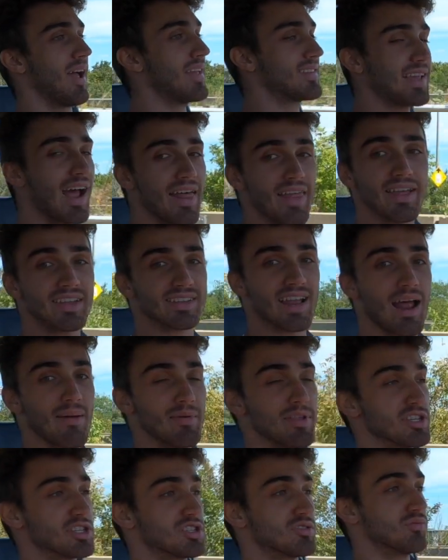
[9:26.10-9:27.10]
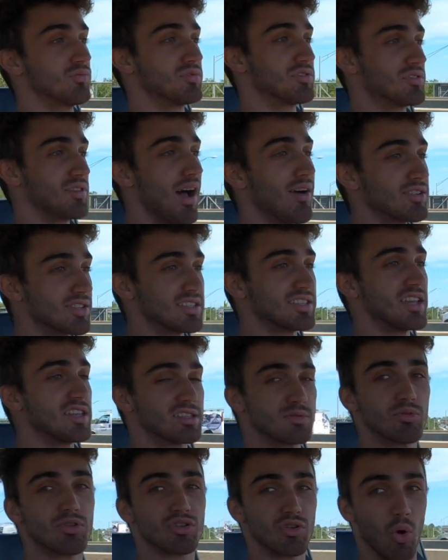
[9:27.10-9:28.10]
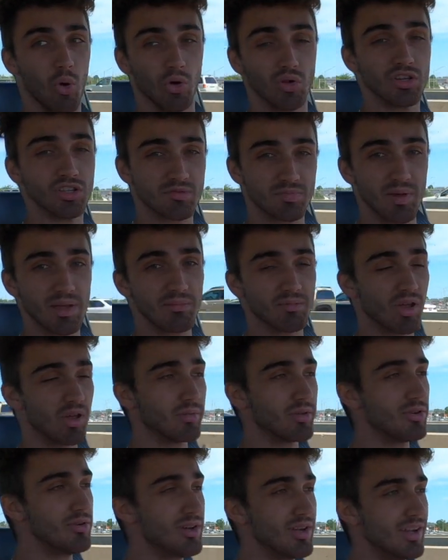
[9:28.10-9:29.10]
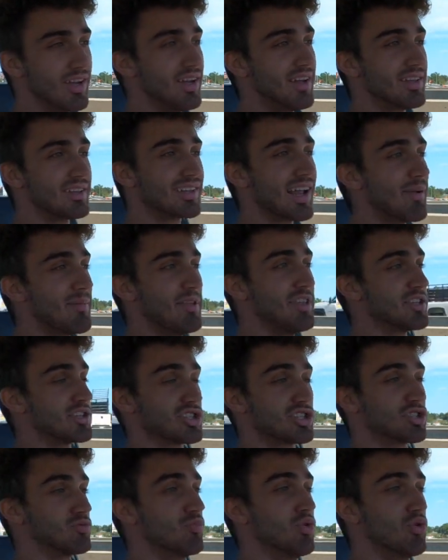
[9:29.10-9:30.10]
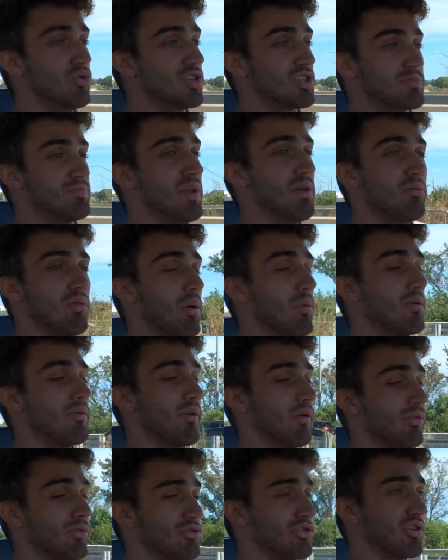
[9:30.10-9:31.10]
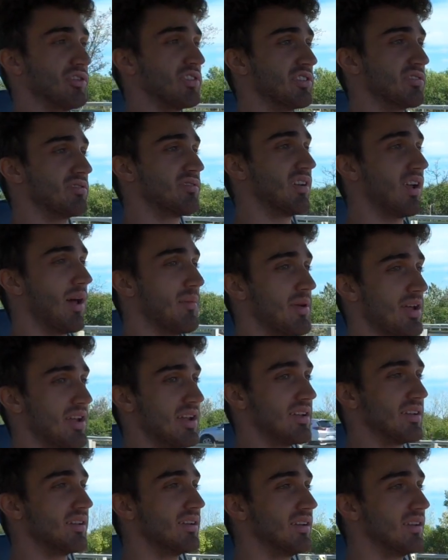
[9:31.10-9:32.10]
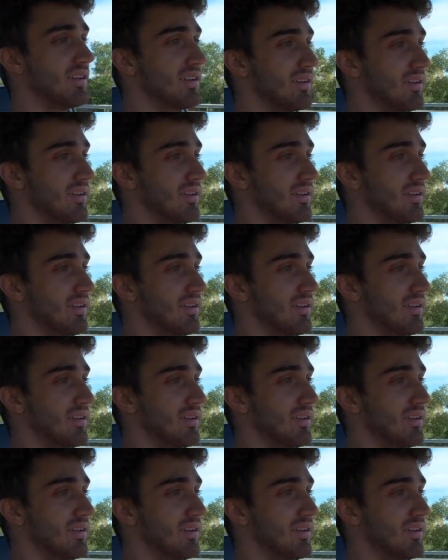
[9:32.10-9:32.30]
I think it's gotta be this. I was gonna say this was the oldest BMW. It's gotta be the smoothest BMW I've ever driven. I mean,